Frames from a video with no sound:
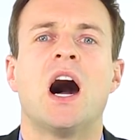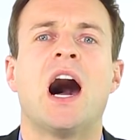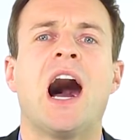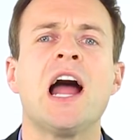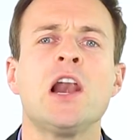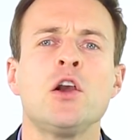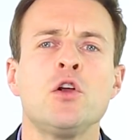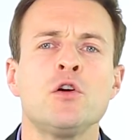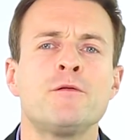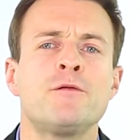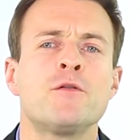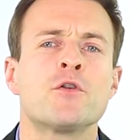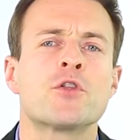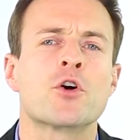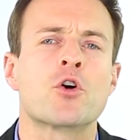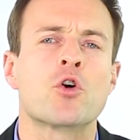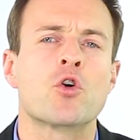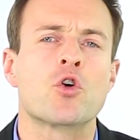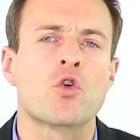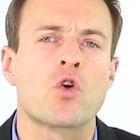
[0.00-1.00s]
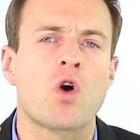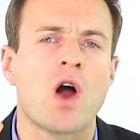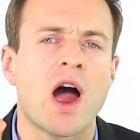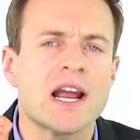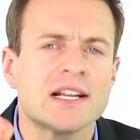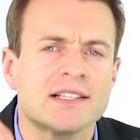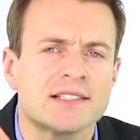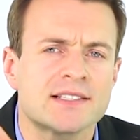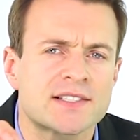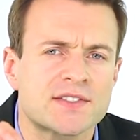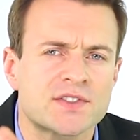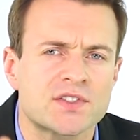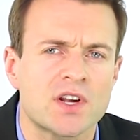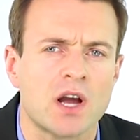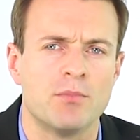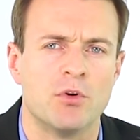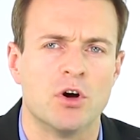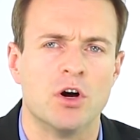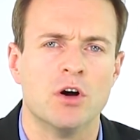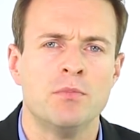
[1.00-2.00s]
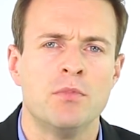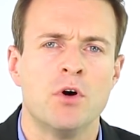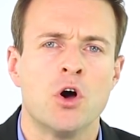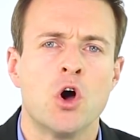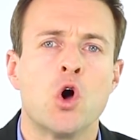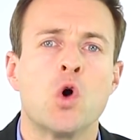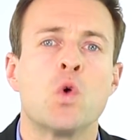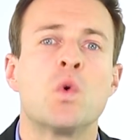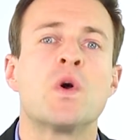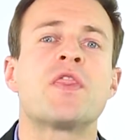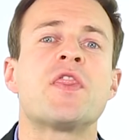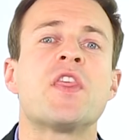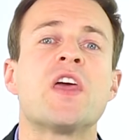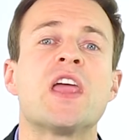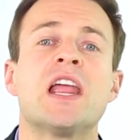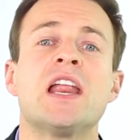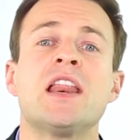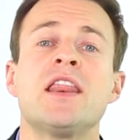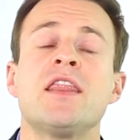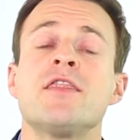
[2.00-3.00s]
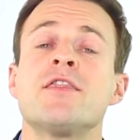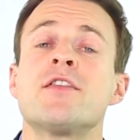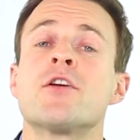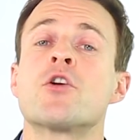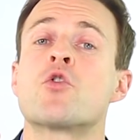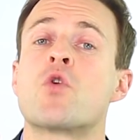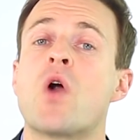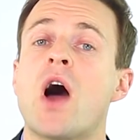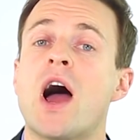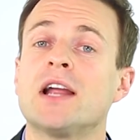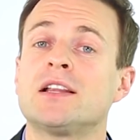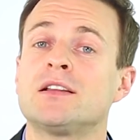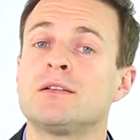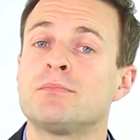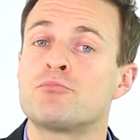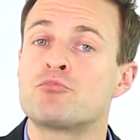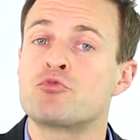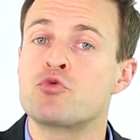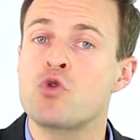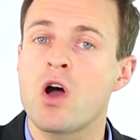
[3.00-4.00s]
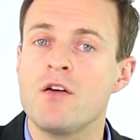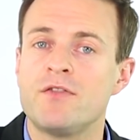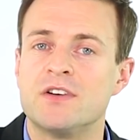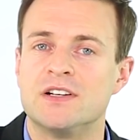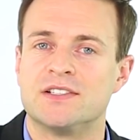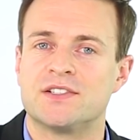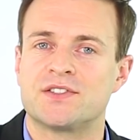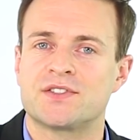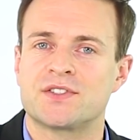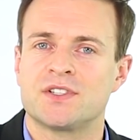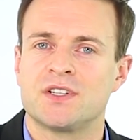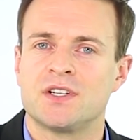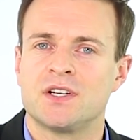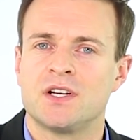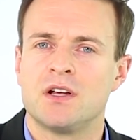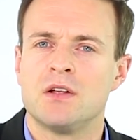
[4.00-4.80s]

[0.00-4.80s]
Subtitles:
I look for the right suburb within the right province.